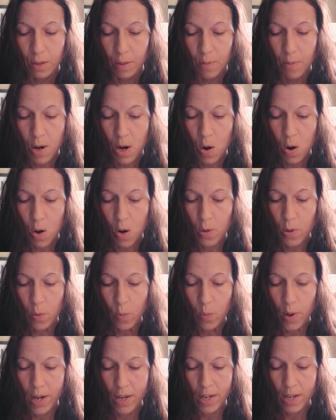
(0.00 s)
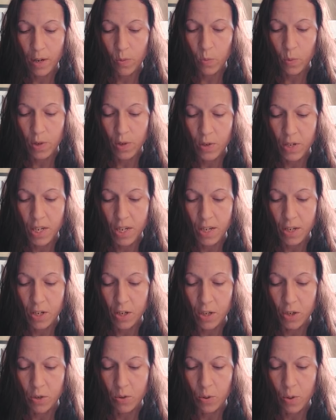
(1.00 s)
but all the wicked will he
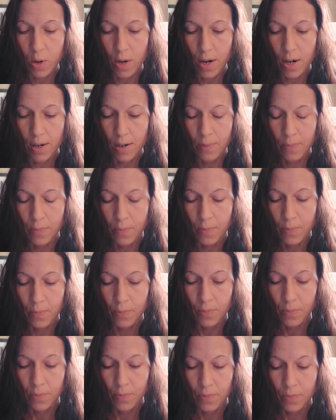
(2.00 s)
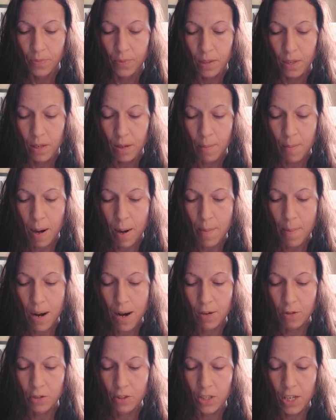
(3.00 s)
destroy. My
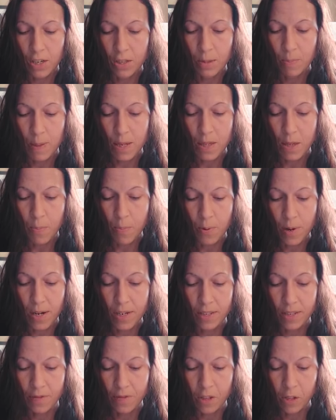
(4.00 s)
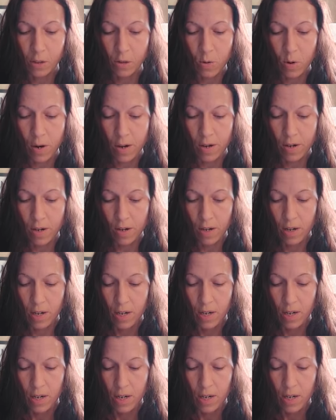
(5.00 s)
mouth shall speak the praise of the Lord,
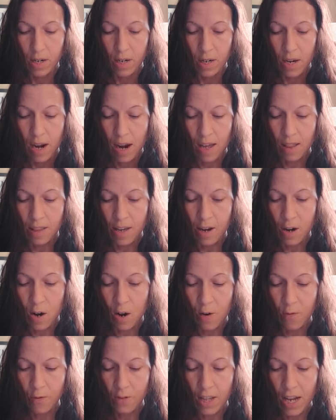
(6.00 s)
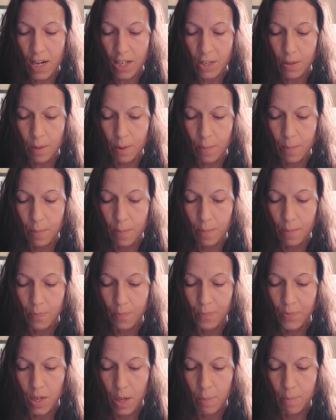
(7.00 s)
and let all flesh
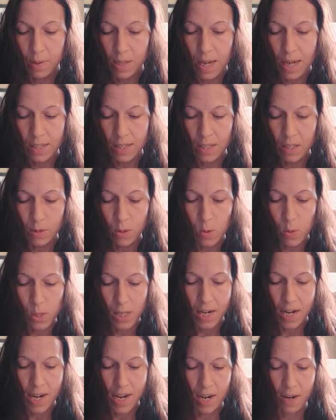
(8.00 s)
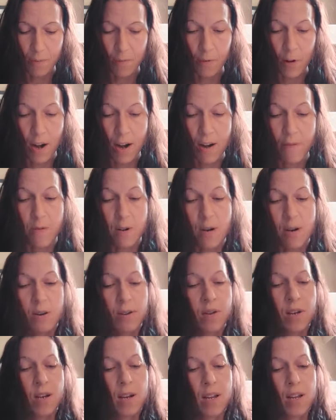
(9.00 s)
bless his holy name forever
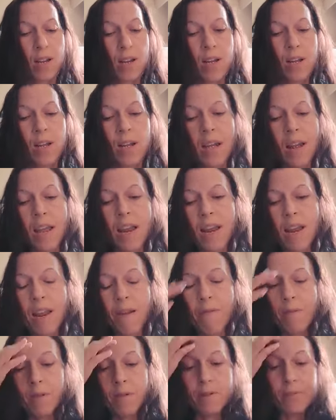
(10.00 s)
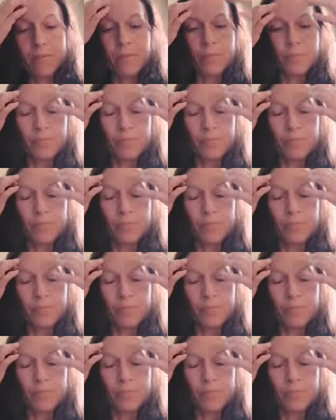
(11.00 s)
and ever.